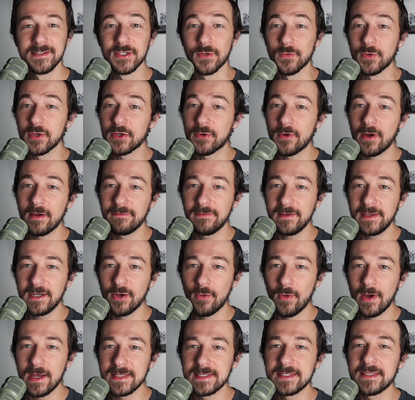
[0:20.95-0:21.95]
So with
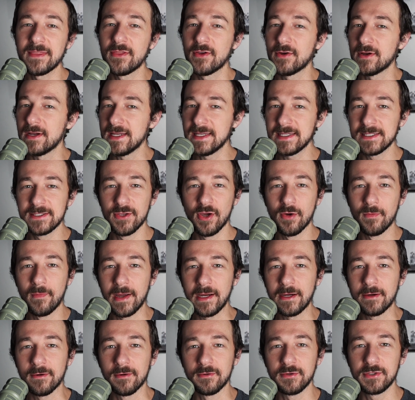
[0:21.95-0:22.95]
Graphene OS, there is no
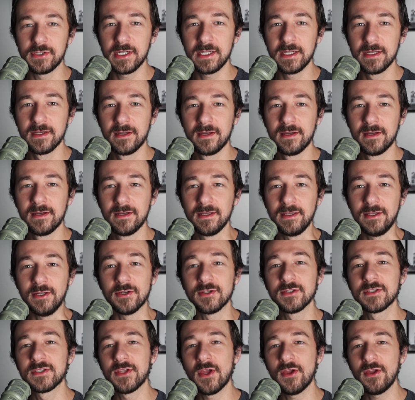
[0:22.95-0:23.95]
micro G.
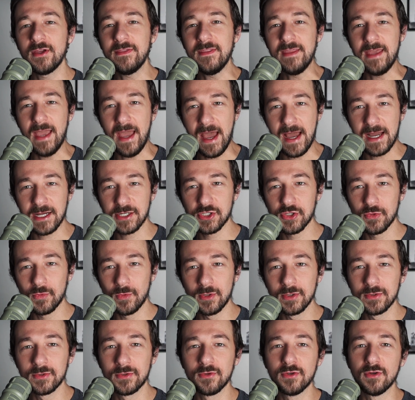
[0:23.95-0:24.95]
You're installing the
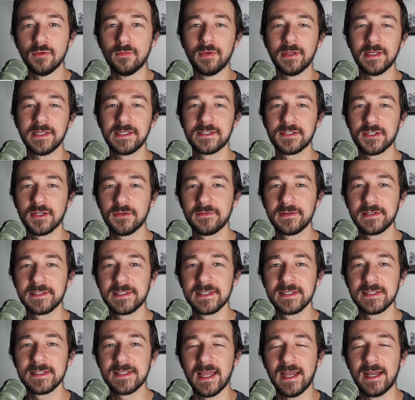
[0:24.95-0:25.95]
actual Google Play
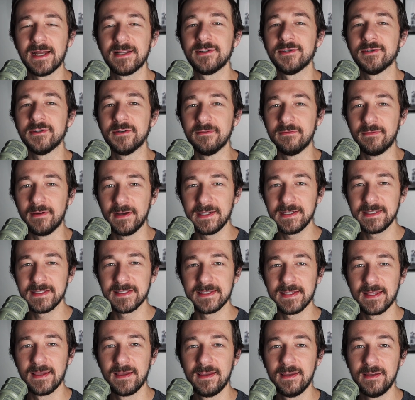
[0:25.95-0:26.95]
services on your
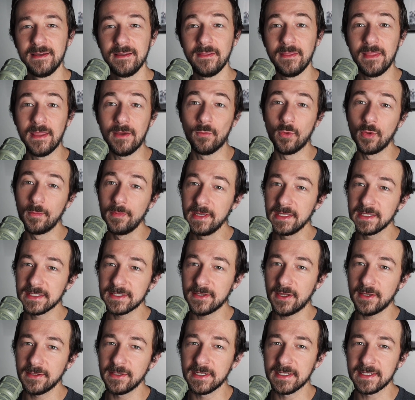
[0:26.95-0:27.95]
device, they will be
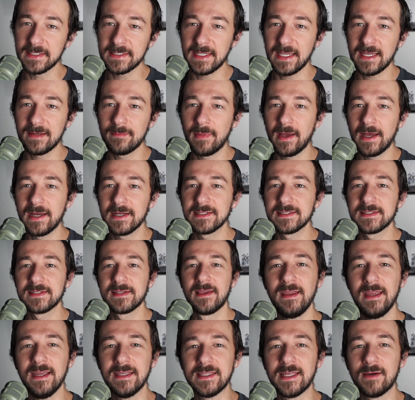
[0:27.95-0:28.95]
installed in a sandbox,
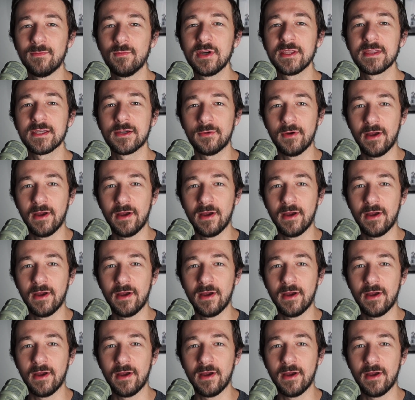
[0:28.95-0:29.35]
and then with